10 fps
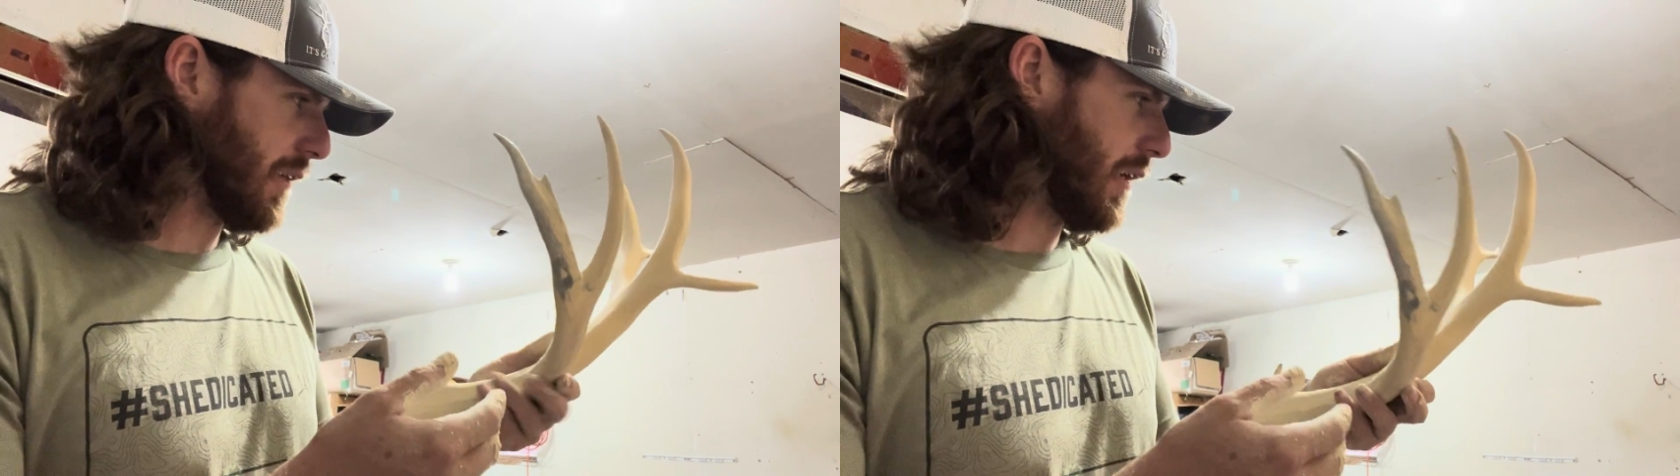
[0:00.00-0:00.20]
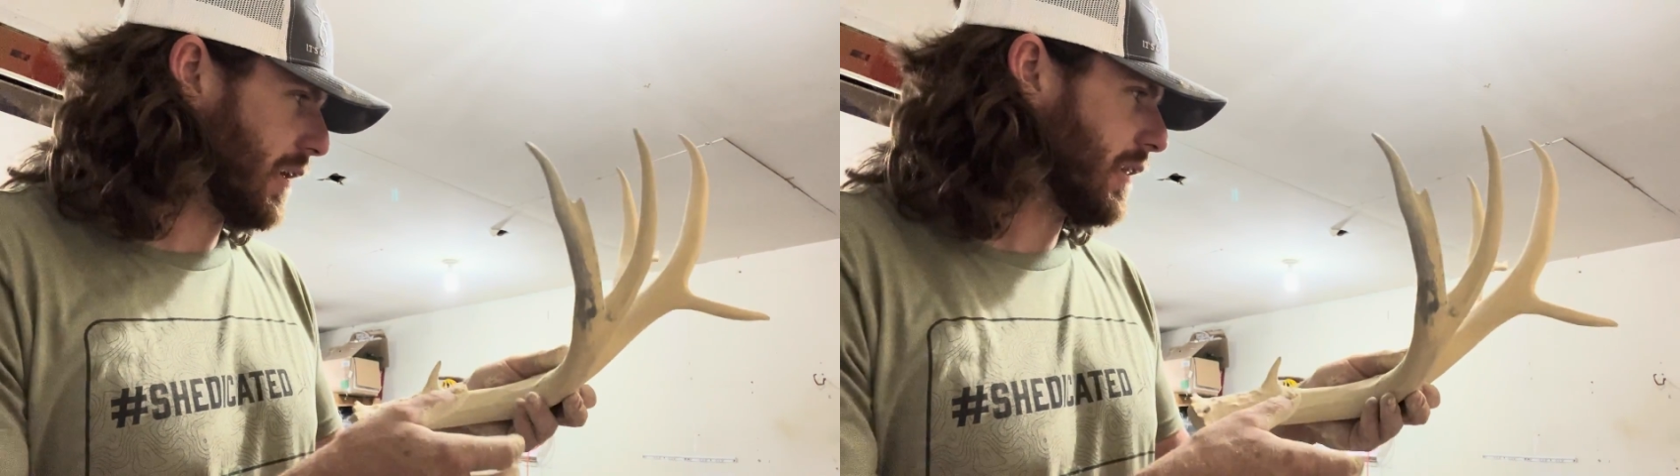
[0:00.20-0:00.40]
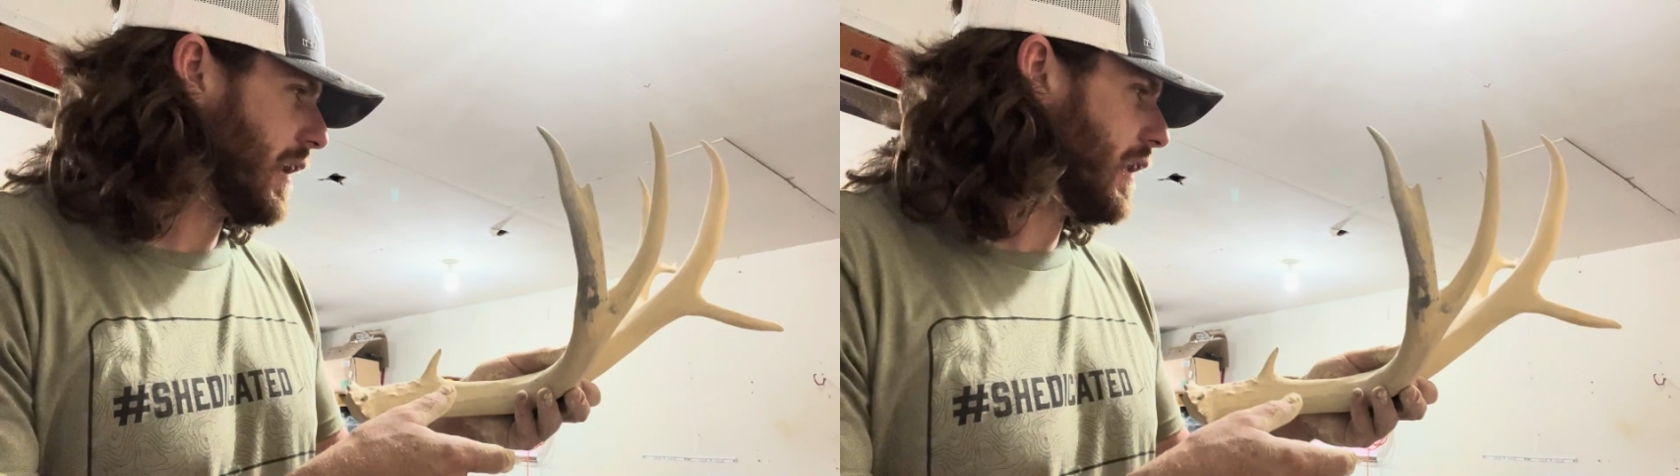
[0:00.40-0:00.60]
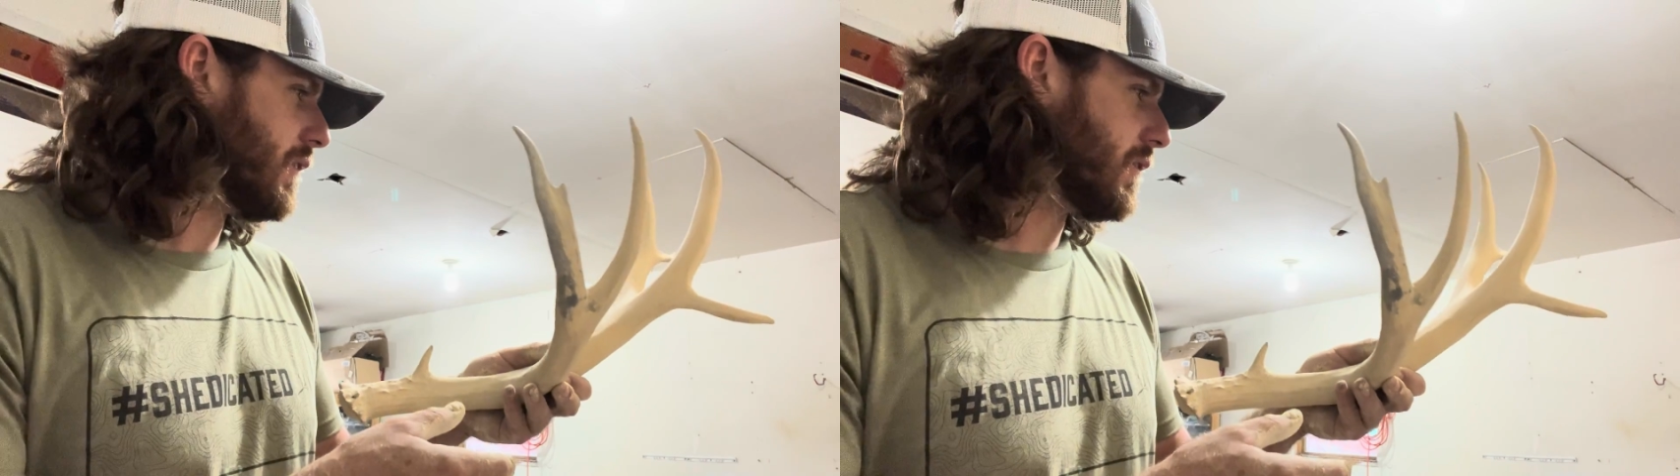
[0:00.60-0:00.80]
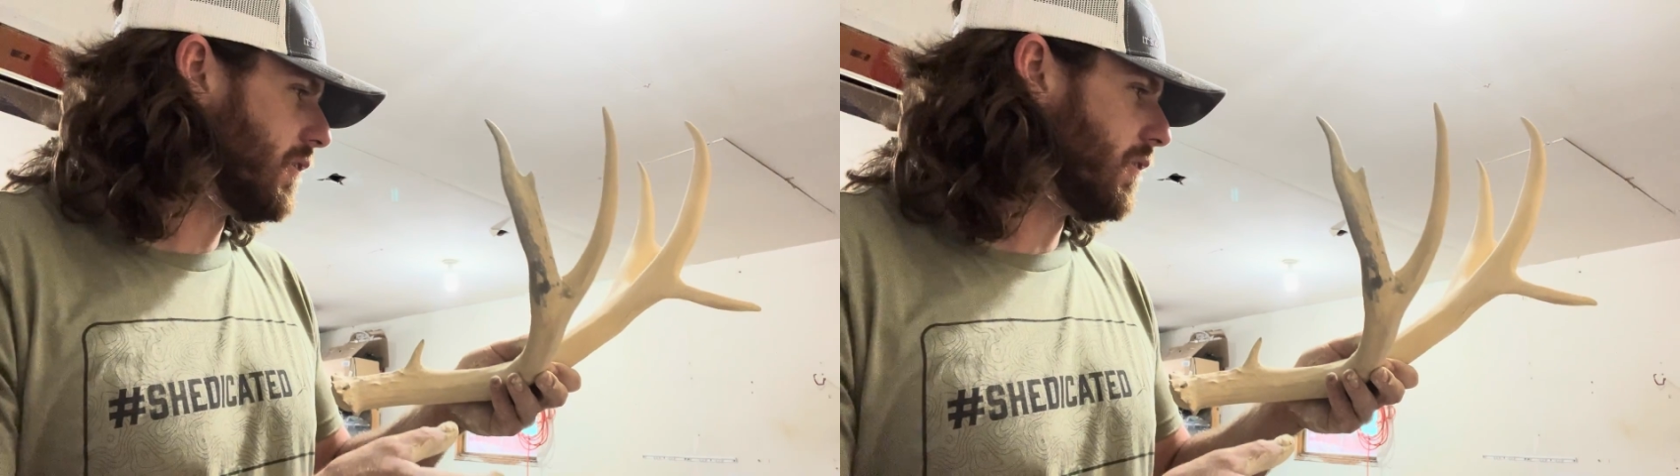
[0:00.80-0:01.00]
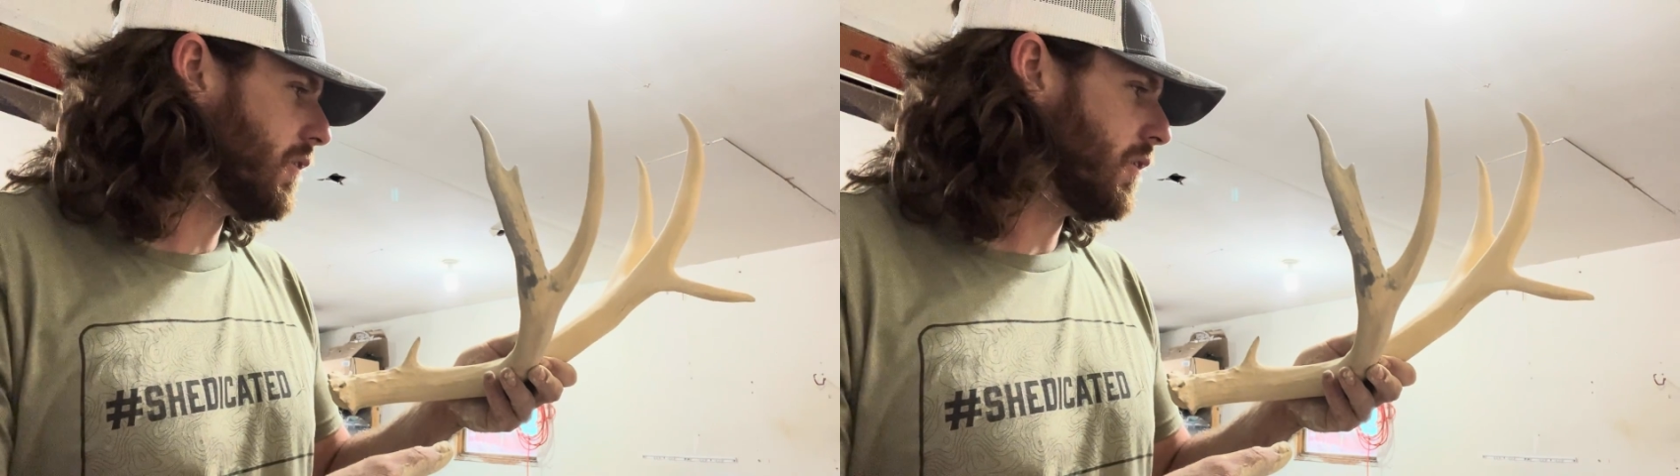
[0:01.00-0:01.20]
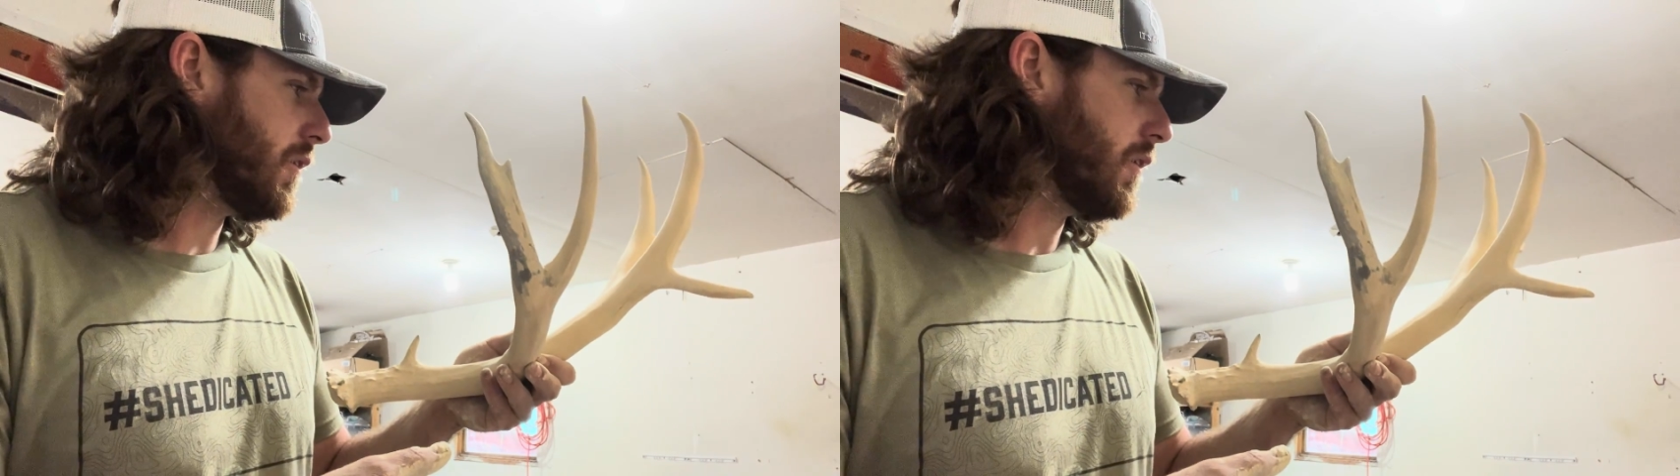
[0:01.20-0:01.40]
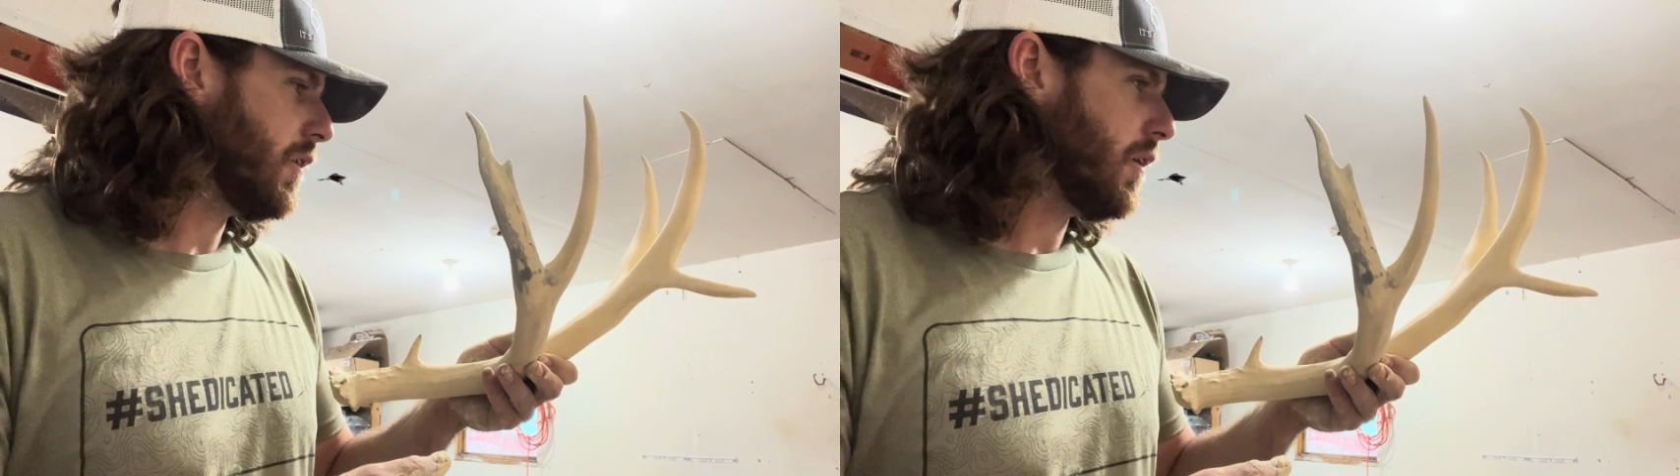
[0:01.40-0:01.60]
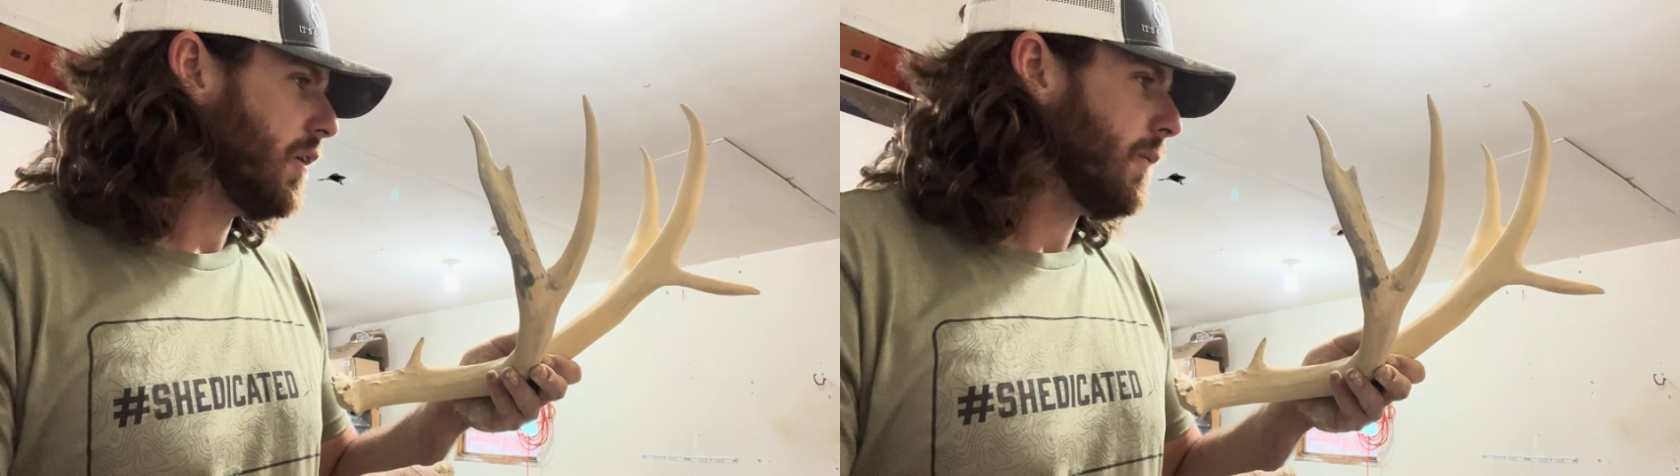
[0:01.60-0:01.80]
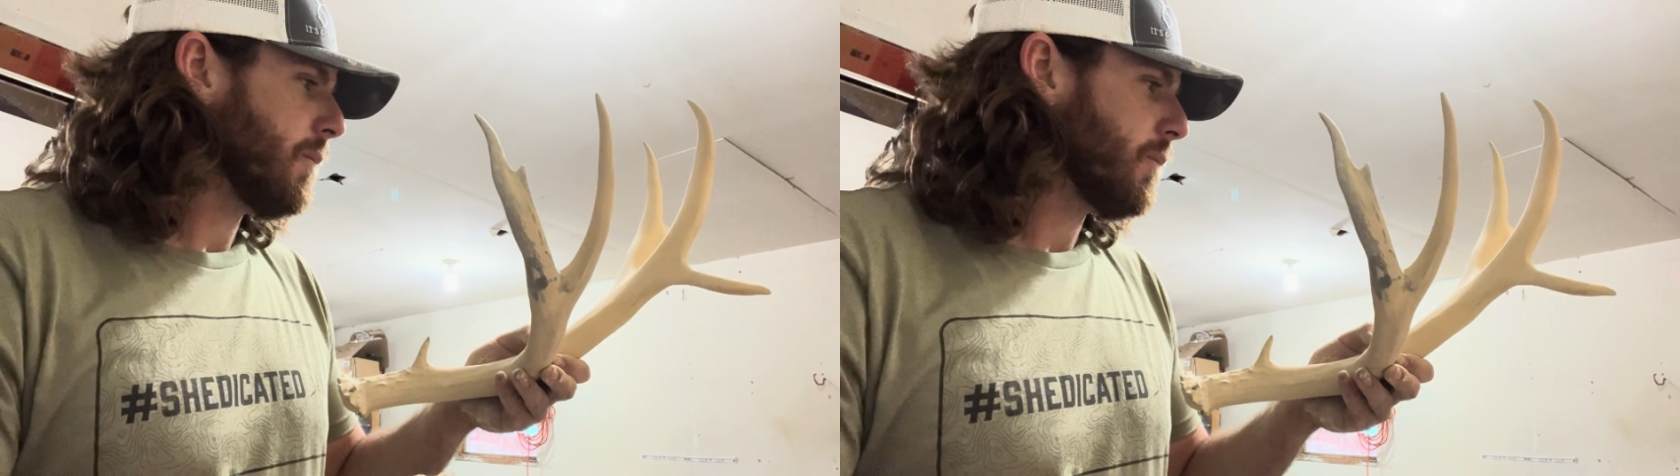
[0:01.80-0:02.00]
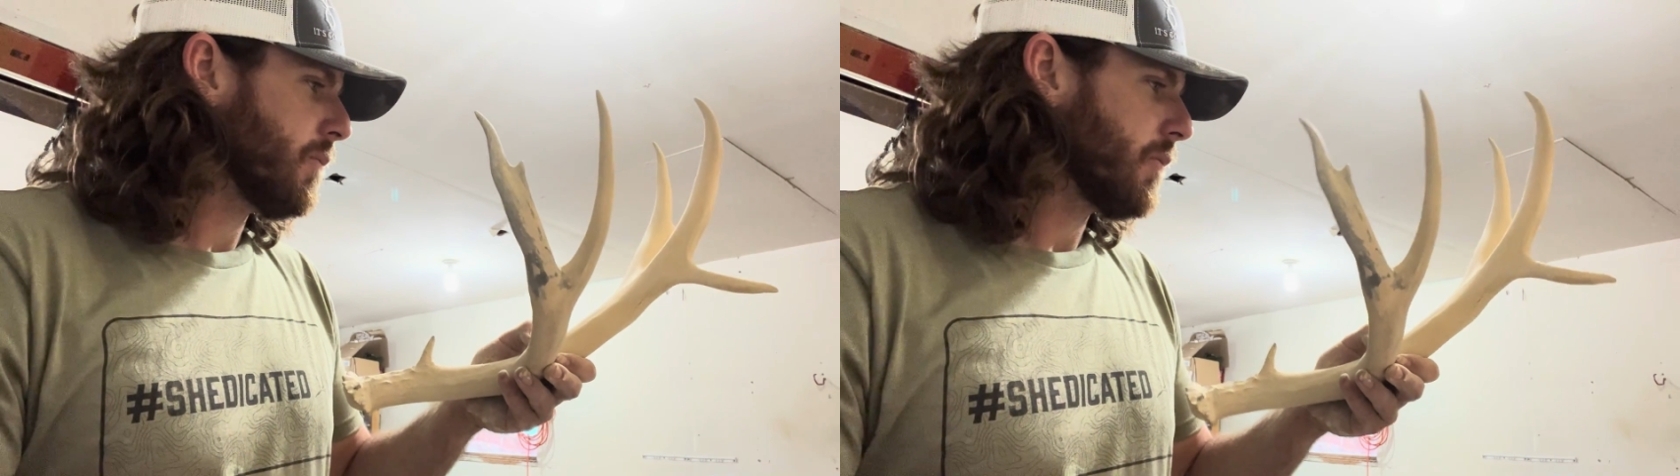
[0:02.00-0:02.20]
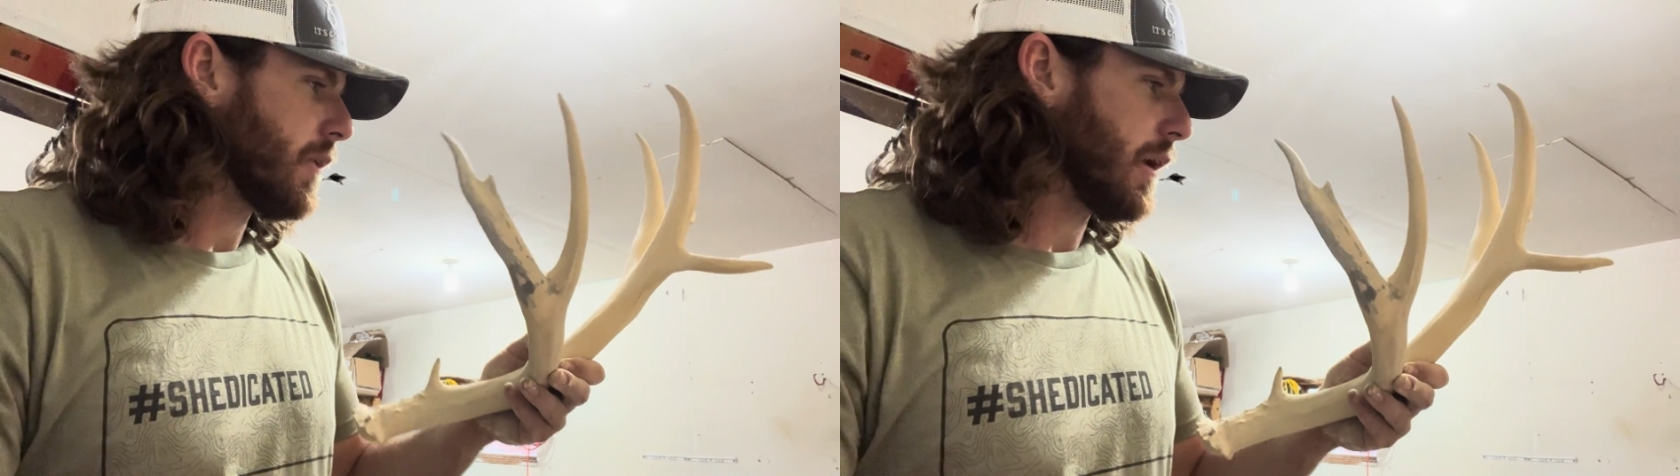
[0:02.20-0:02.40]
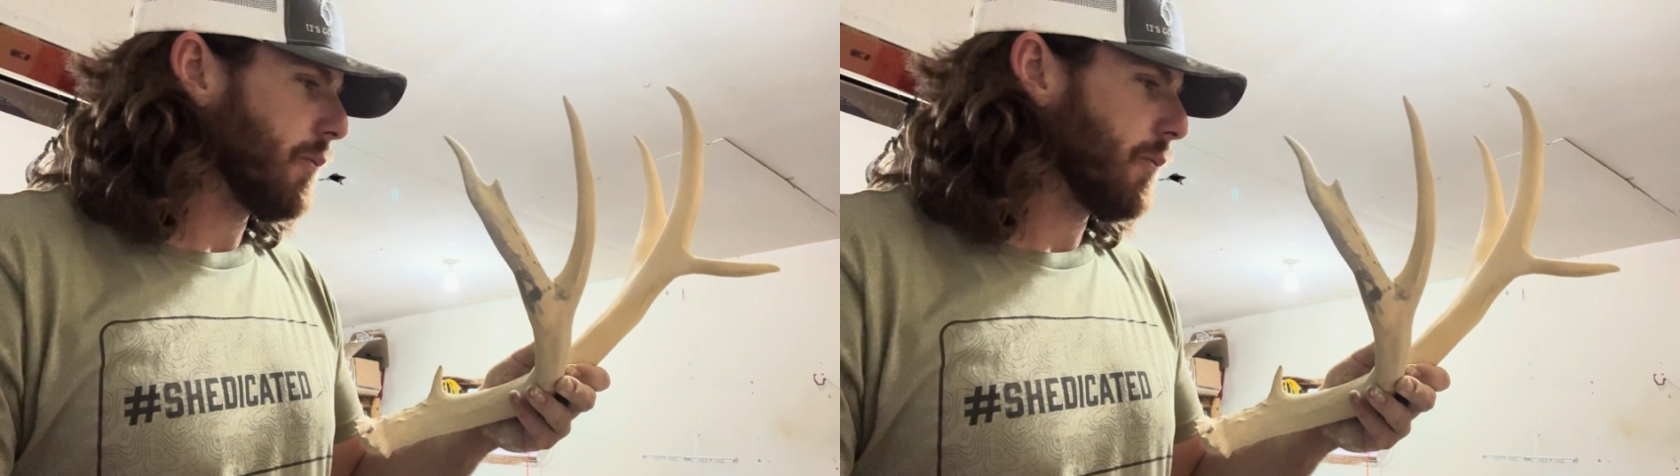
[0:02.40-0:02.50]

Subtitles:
like that. So I'm